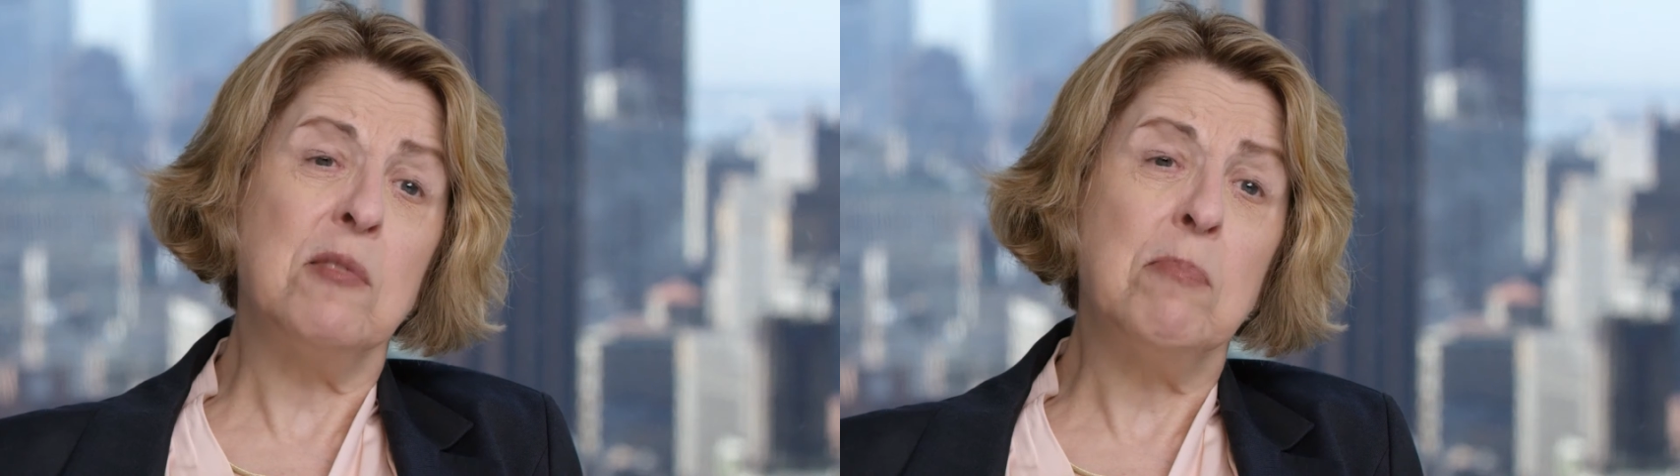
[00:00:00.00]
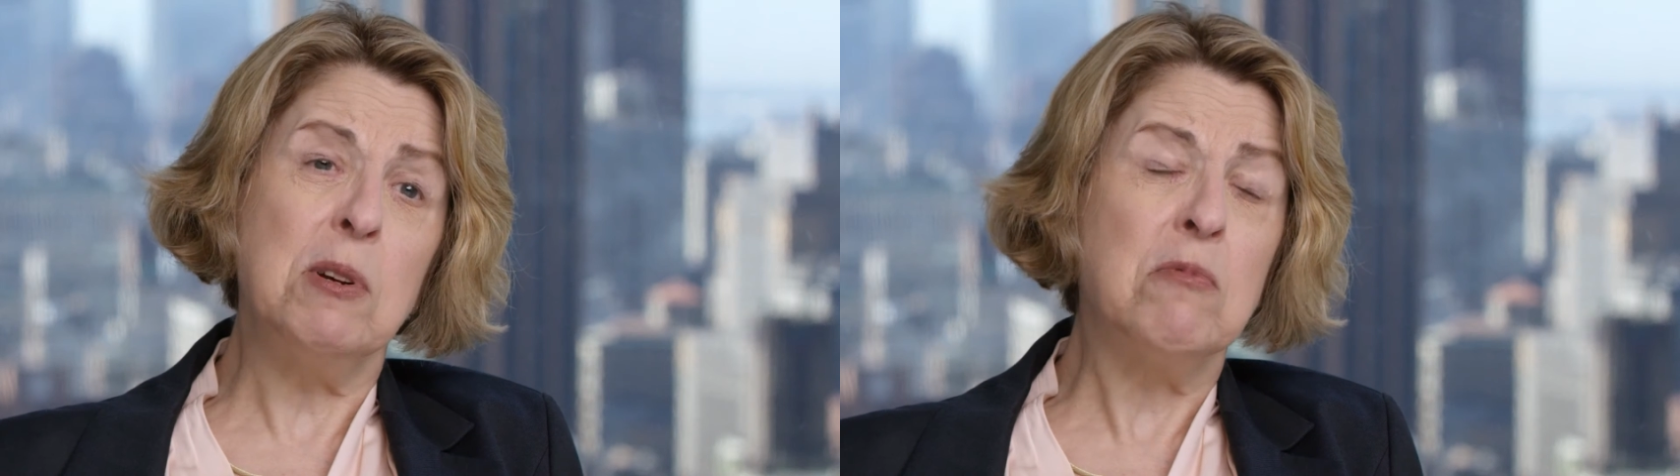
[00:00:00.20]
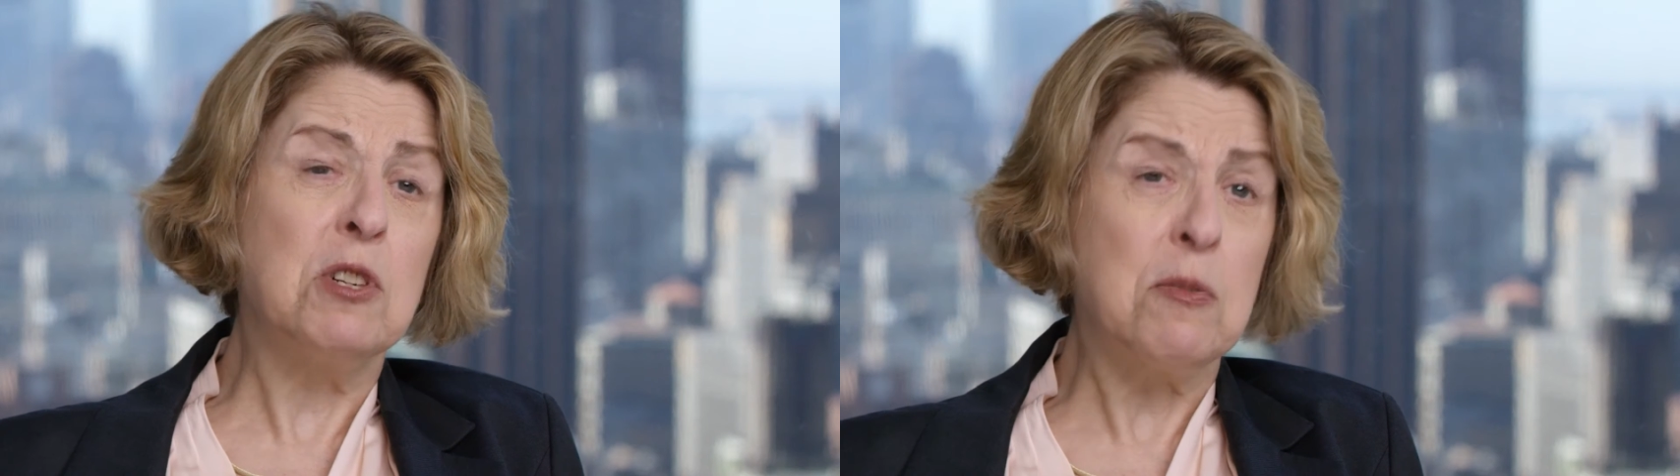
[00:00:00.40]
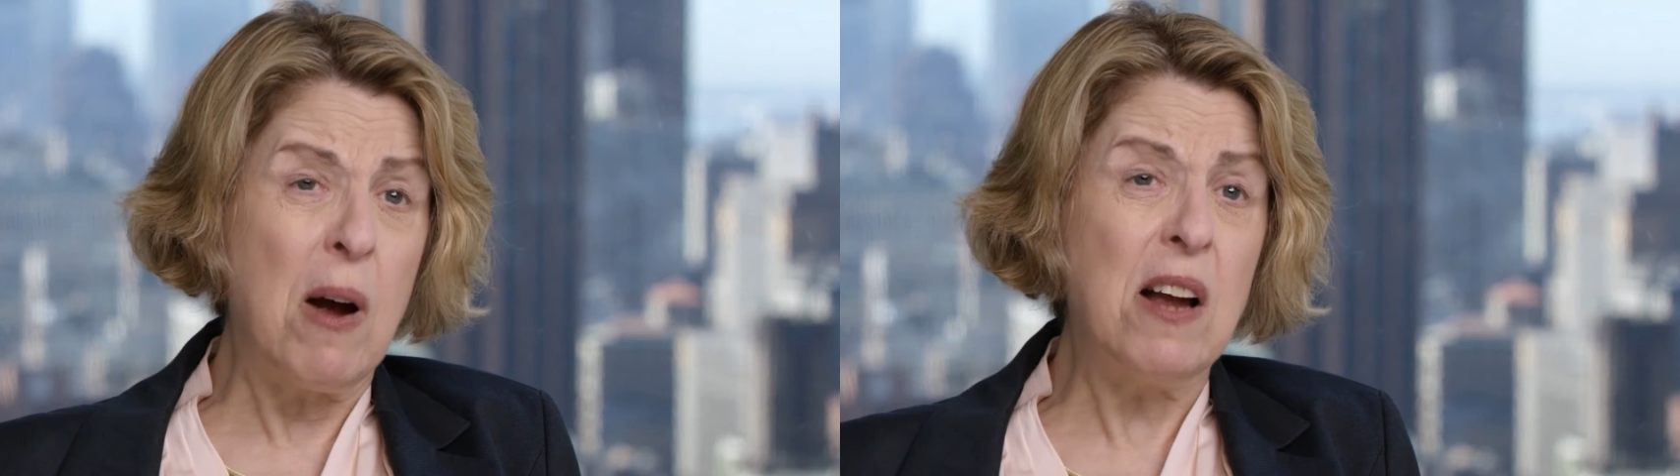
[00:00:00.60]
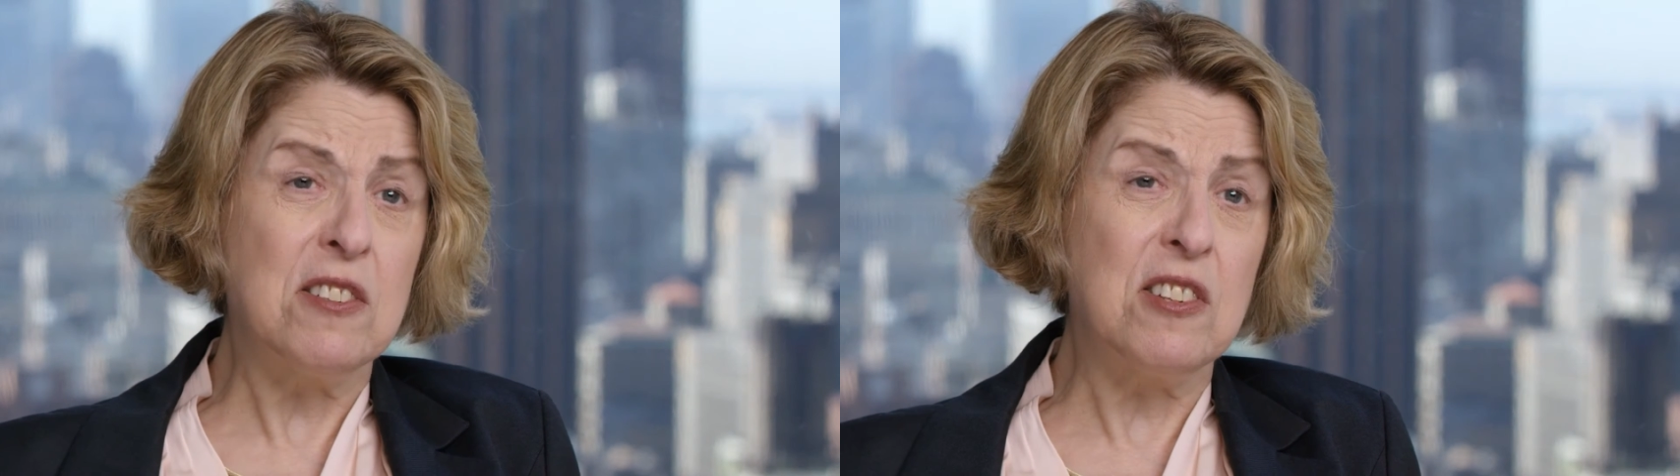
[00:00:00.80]
to be
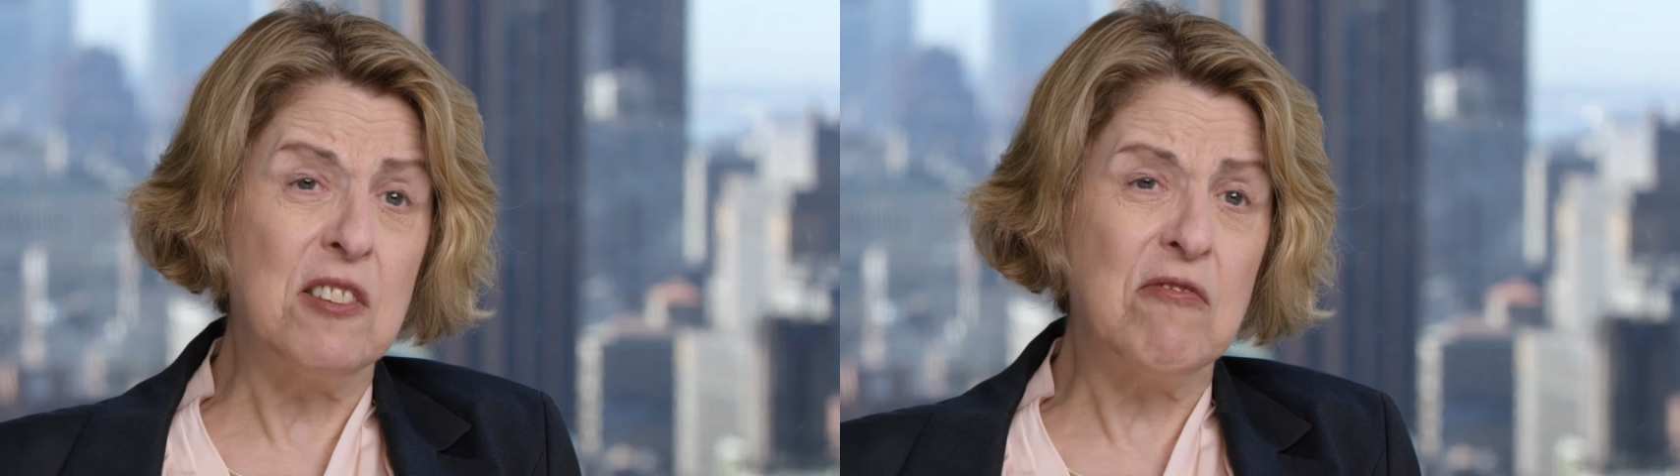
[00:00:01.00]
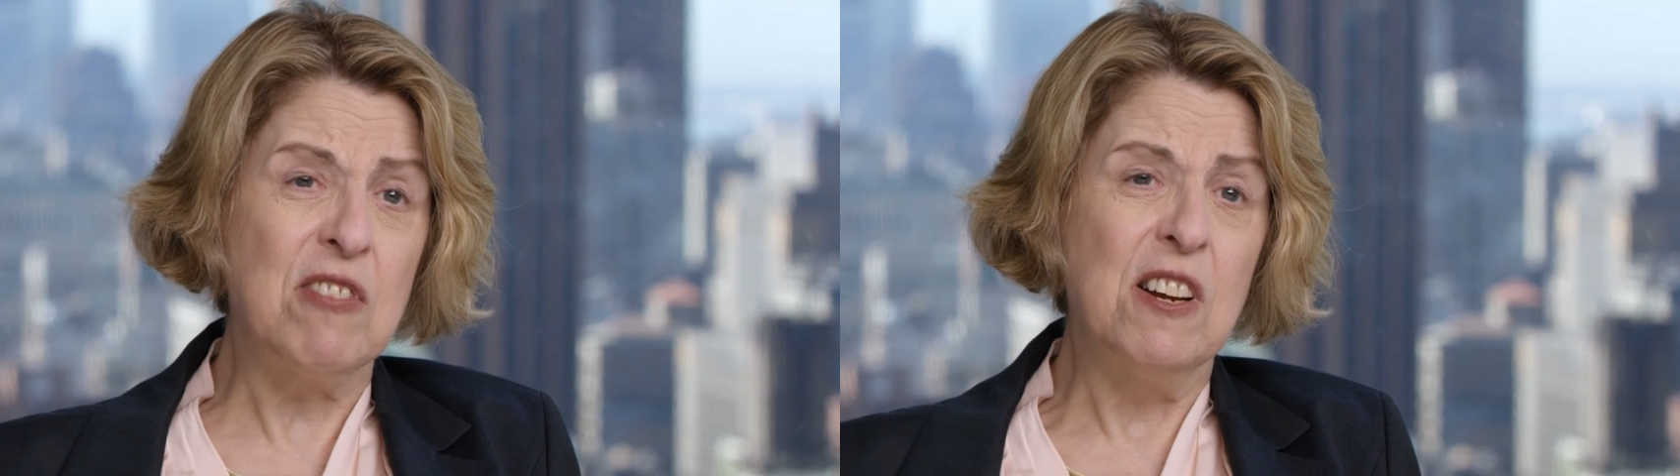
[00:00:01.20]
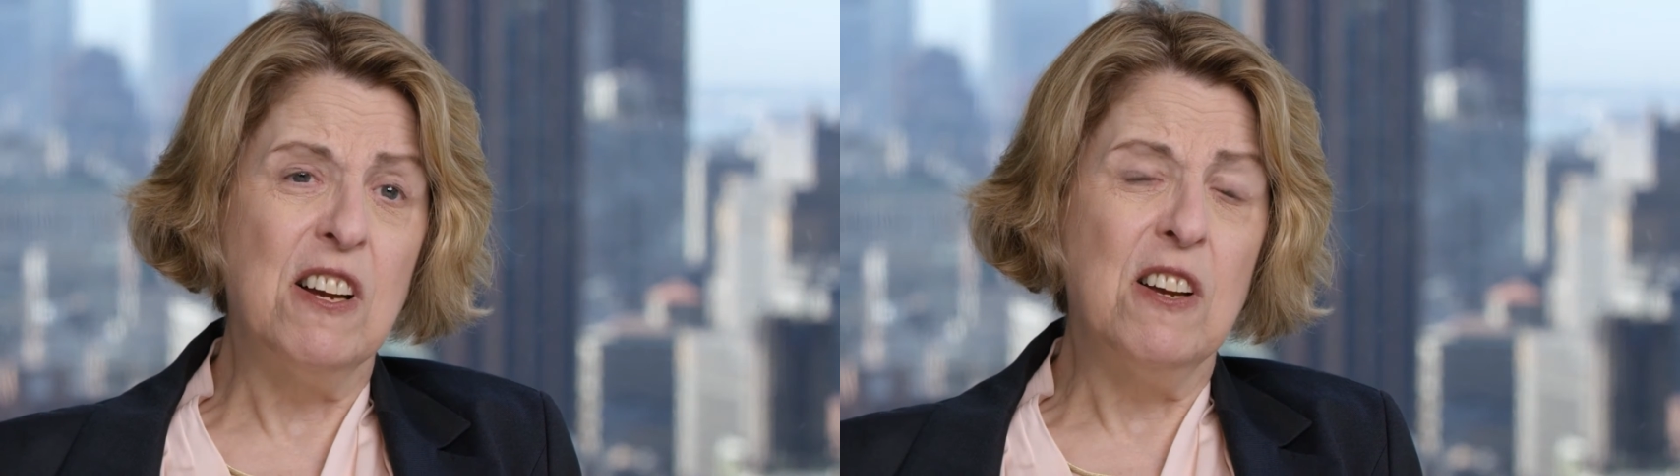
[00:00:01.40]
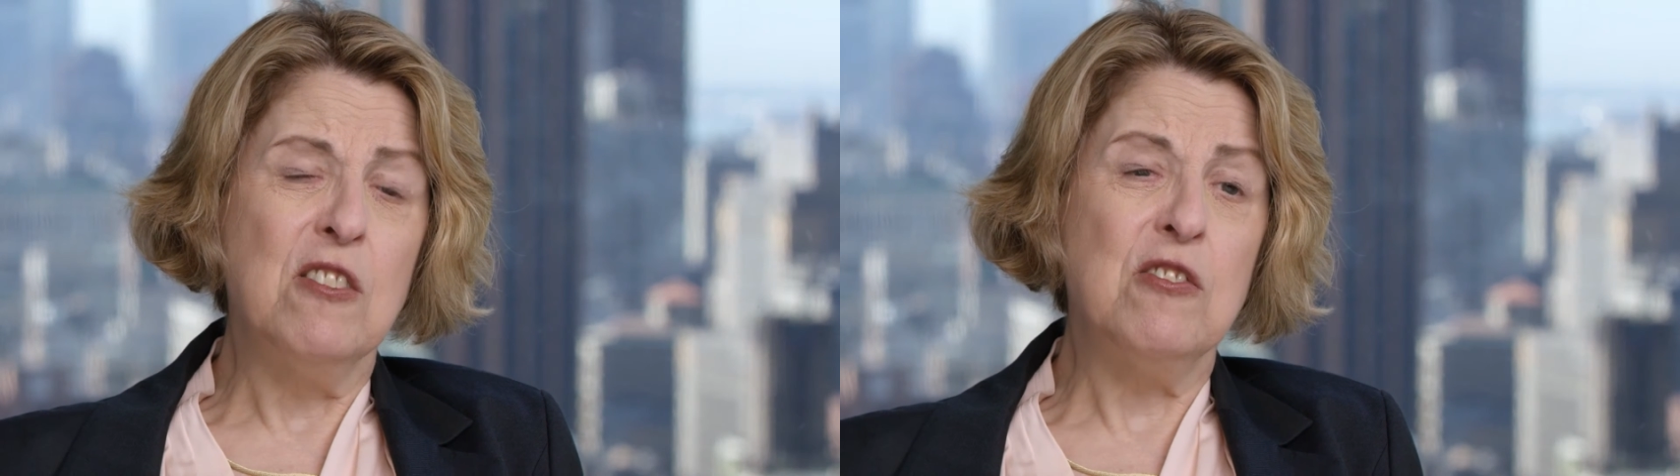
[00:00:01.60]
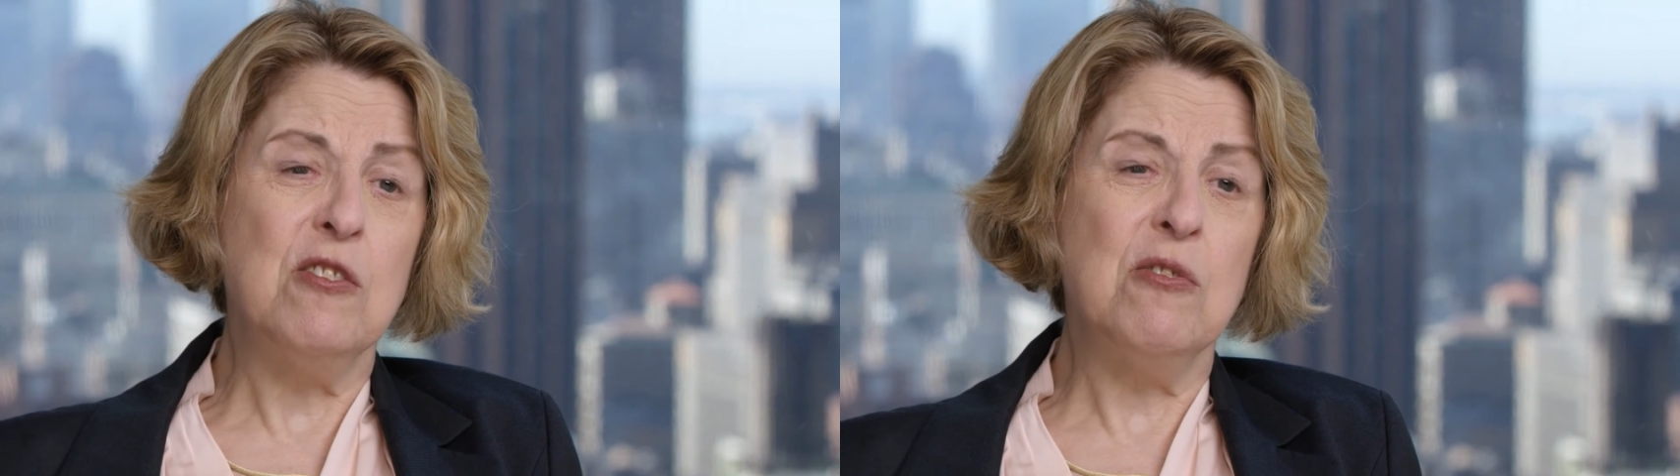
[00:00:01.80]
responsive
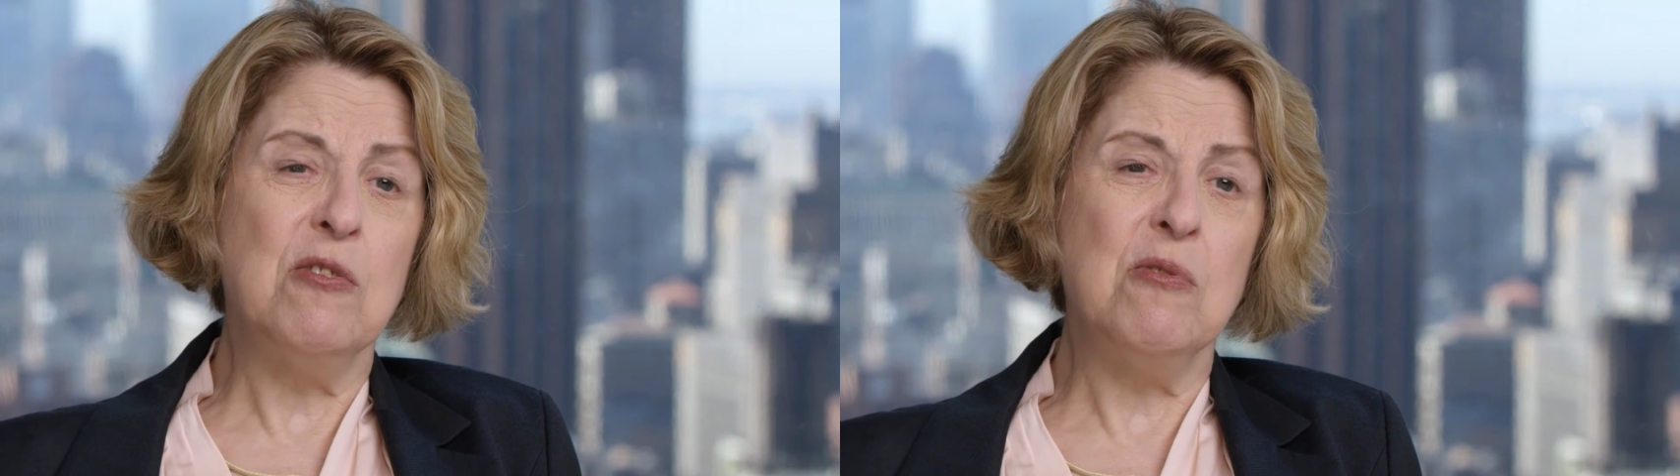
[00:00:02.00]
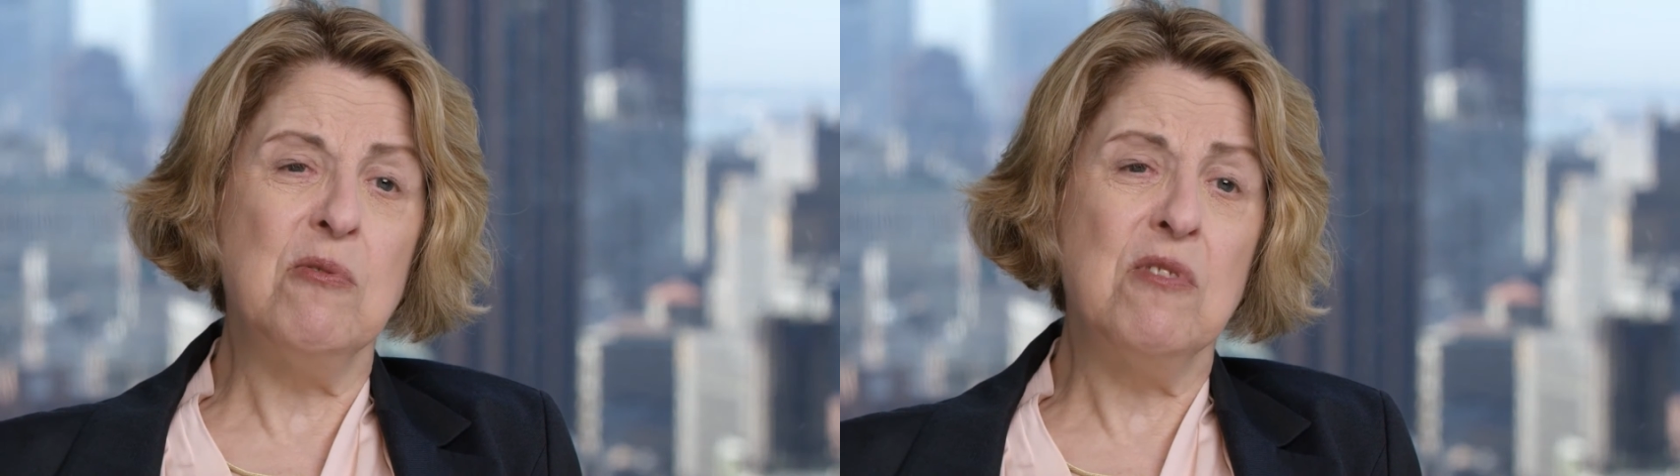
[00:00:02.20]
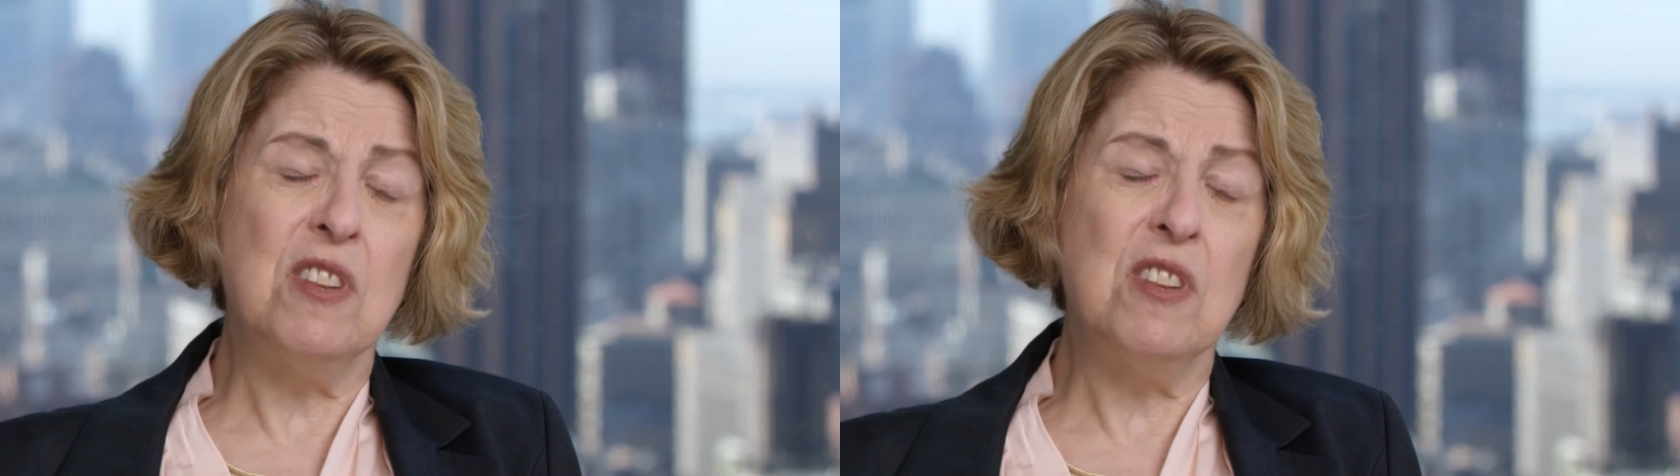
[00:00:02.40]
to